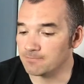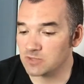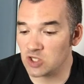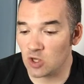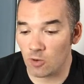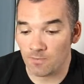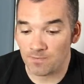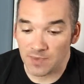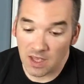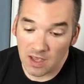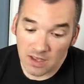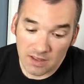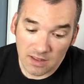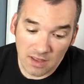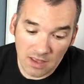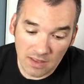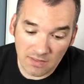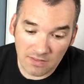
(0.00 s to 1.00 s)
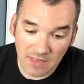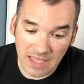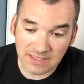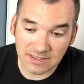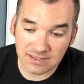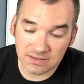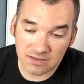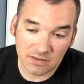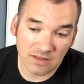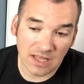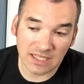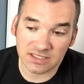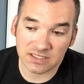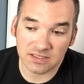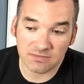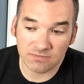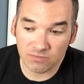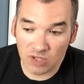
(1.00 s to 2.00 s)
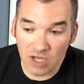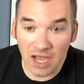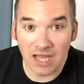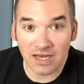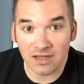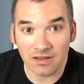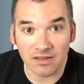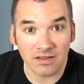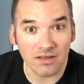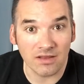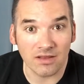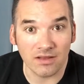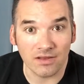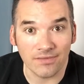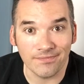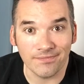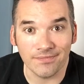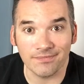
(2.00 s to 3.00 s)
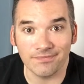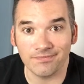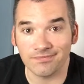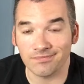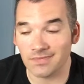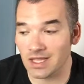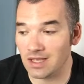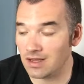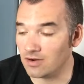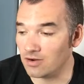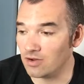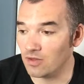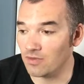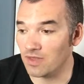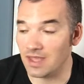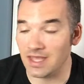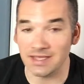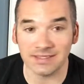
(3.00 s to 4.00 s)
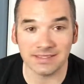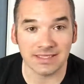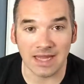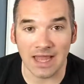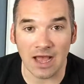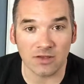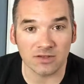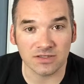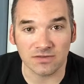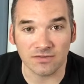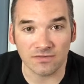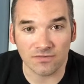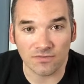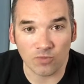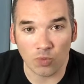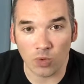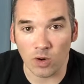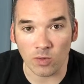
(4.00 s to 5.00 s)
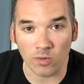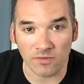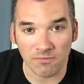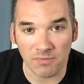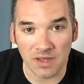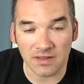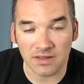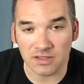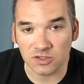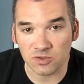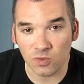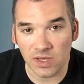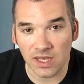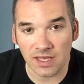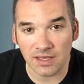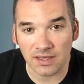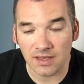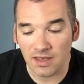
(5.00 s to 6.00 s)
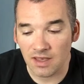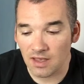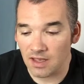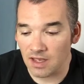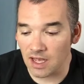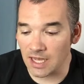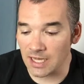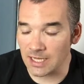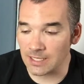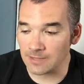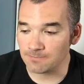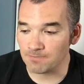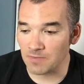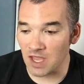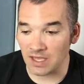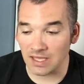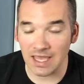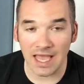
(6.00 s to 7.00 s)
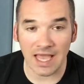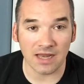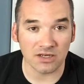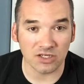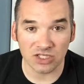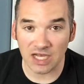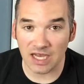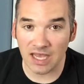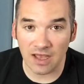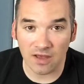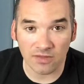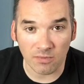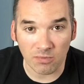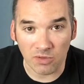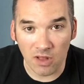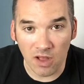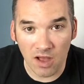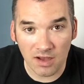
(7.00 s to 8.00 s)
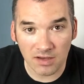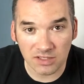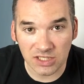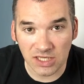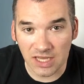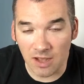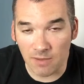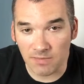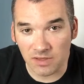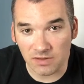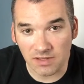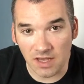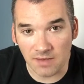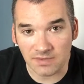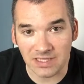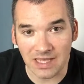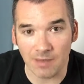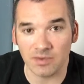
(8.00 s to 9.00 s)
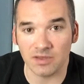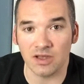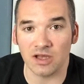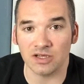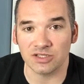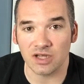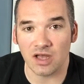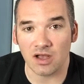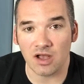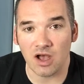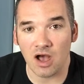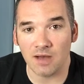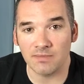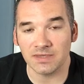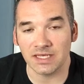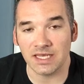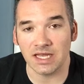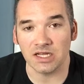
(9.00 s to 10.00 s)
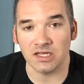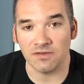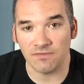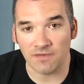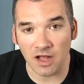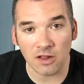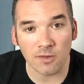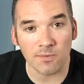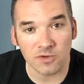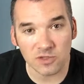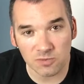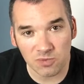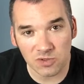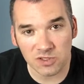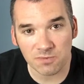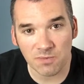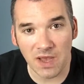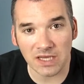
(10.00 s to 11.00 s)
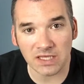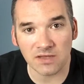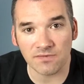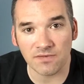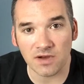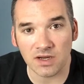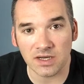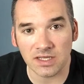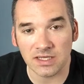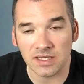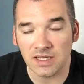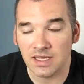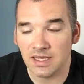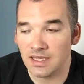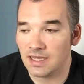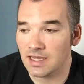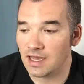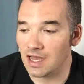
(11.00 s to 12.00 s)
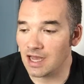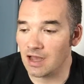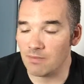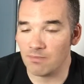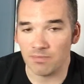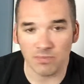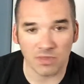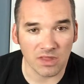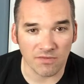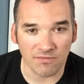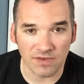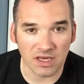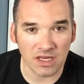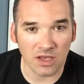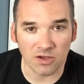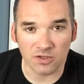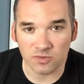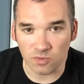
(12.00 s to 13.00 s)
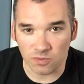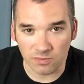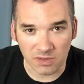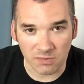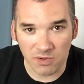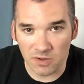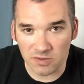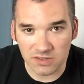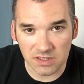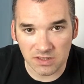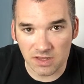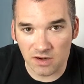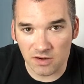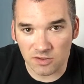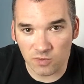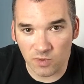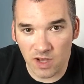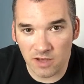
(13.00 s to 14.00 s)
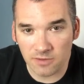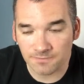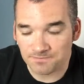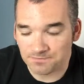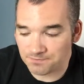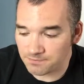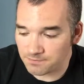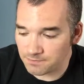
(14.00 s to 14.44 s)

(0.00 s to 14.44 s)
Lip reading: So that's kind of the, I don't know, the ins and outs of where we've been this week. Again, check out the blog, check out mealtimesabotage.com to get a developer's perspective on it. The videos will be posted there as well.